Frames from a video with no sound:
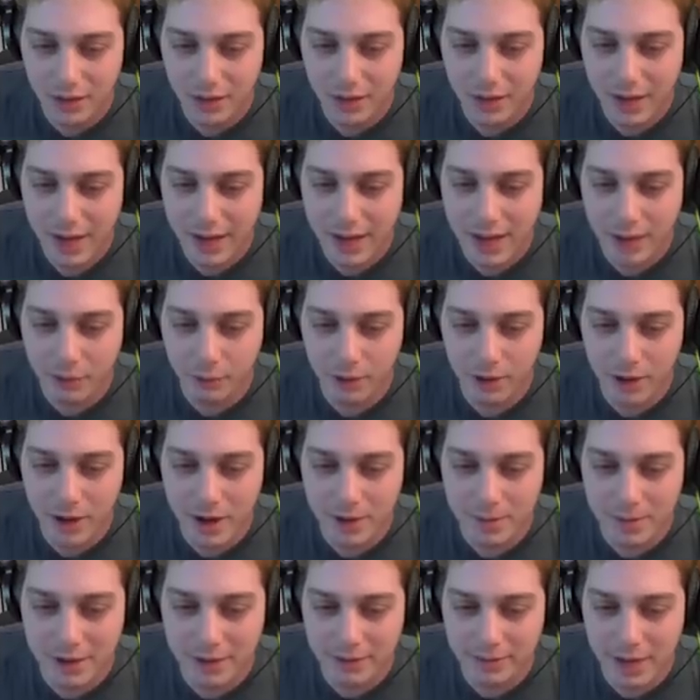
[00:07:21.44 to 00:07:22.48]
I got rear
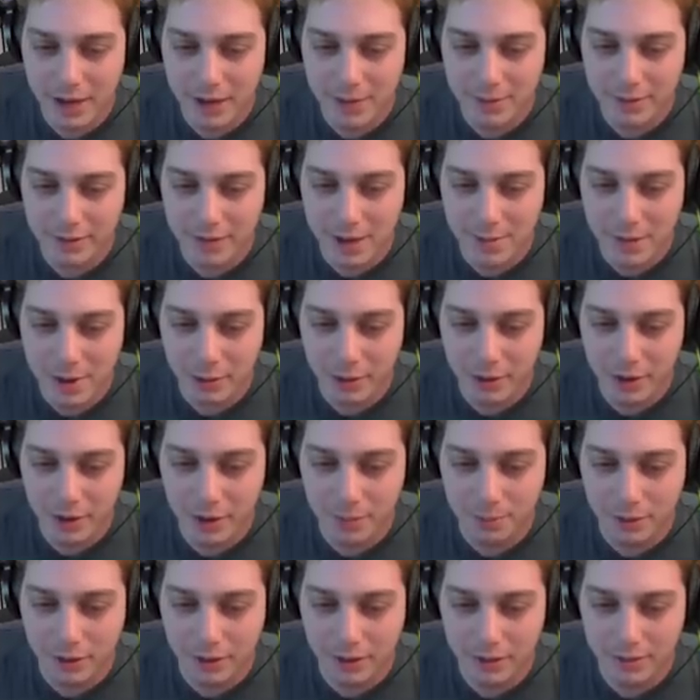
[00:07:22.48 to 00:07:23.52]
enemies. Enemies on my
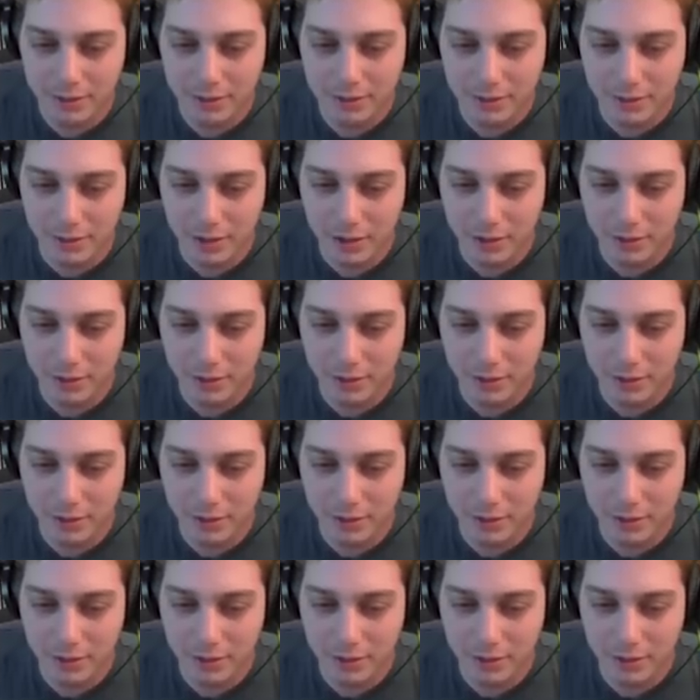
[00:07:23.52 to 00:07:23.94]
rear, please.